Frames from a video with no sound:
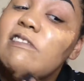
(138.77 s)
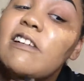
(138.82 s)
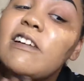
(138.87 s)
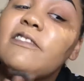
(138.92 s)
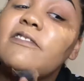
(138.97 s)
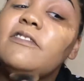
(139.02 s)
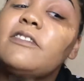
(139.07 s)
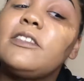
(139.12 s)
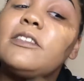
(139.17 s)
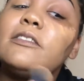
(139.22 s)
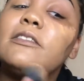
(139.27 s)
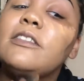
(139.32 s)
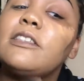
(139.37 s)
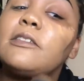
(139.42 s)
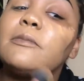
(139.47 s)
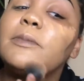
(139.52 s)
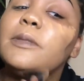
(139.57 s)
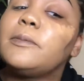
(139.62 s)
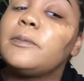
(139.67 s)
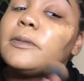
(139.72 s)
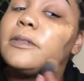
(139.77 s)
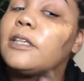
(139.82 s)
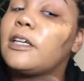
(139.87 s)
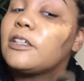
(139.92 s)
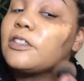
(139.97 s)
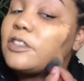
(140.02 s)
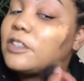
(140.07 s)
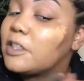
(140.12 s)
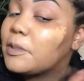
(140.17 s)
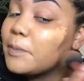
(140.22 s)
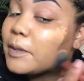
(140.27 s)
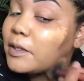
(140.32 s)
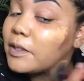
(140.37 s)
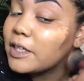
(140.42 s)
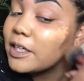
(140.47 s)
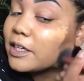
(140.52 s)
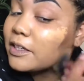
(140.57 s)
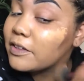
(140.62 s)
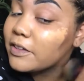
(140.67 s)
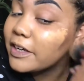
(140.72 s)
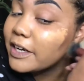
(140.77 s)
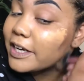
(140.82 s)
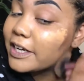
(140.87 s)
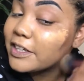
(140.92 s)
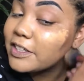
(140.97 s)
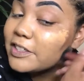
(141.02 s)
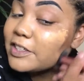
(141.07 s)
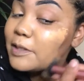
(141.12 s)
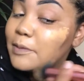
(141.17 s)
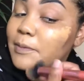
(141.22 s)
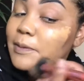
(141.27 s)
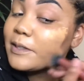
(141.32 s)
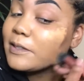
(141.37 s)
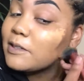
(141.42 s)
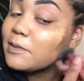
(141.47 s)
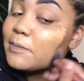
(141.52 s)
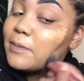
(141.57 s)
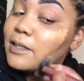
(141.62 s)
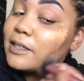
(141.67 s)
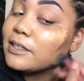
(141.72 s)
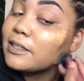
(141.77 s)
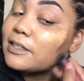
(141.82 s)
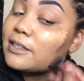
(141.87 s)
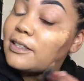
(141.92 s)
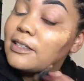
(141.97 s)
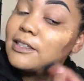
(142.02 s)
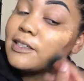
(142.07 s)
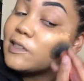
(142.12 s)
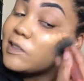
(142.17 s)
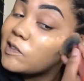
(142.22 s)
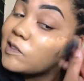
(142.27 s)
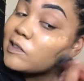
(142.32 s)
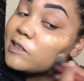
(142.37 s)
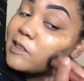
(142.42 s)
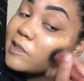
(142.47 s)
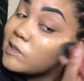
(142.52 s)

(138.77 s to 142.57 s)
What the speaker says: I've seen a lot of people talk shit about getting their hair at JP's, but